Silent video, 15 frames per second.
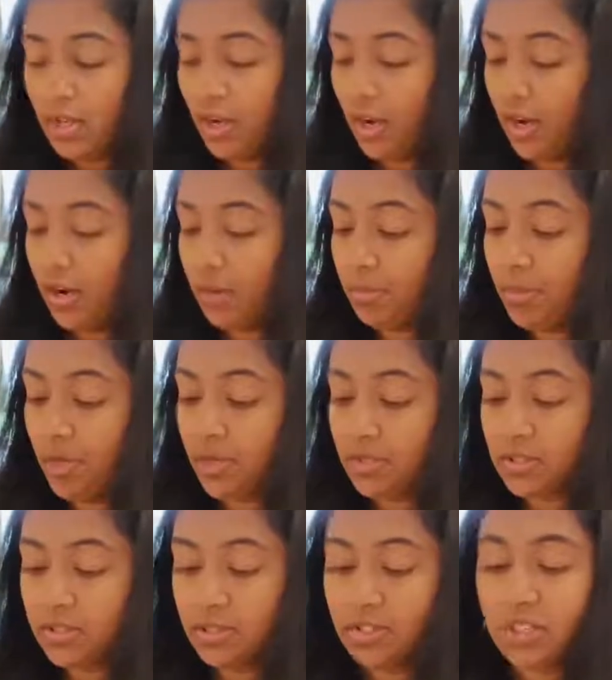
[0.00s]

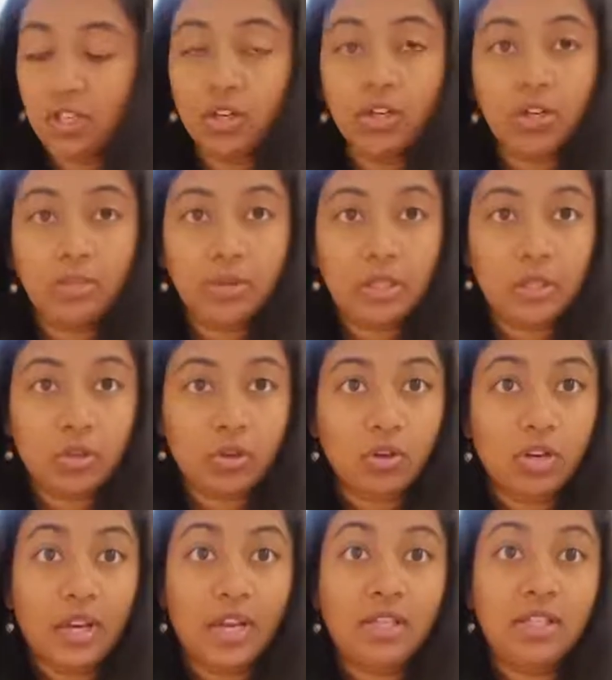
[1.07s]
but dairy milk
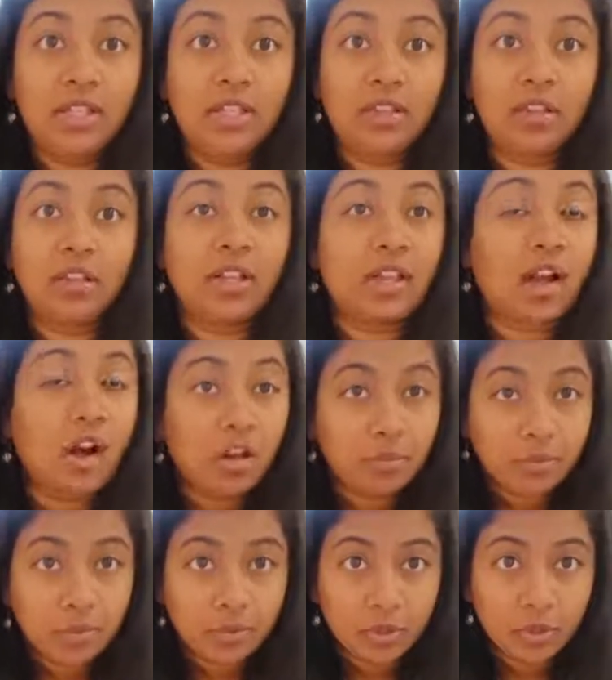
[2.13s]
or any, like
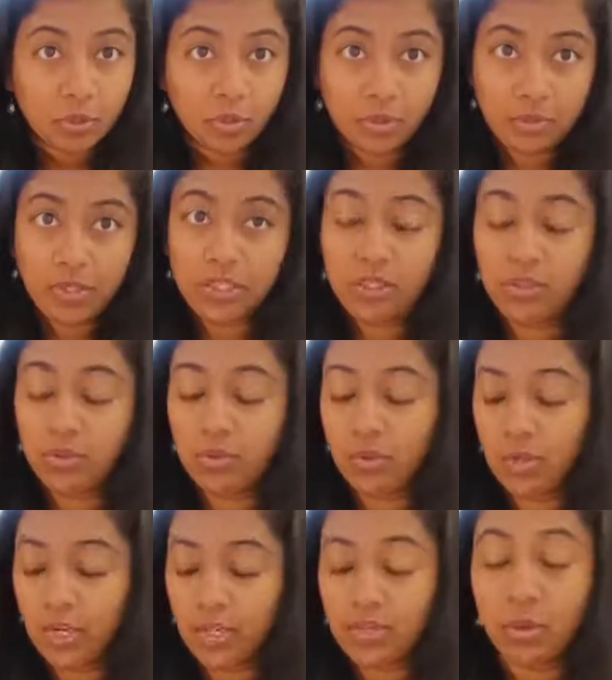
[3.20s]
almond milk would be
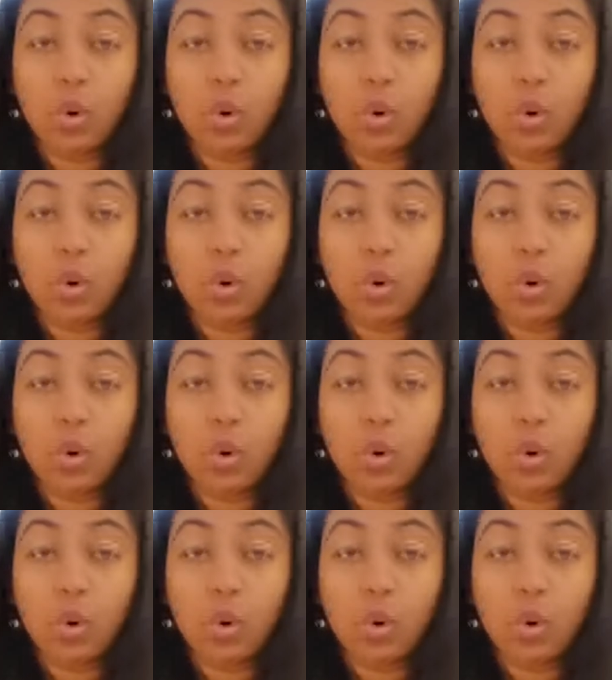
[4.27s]
great,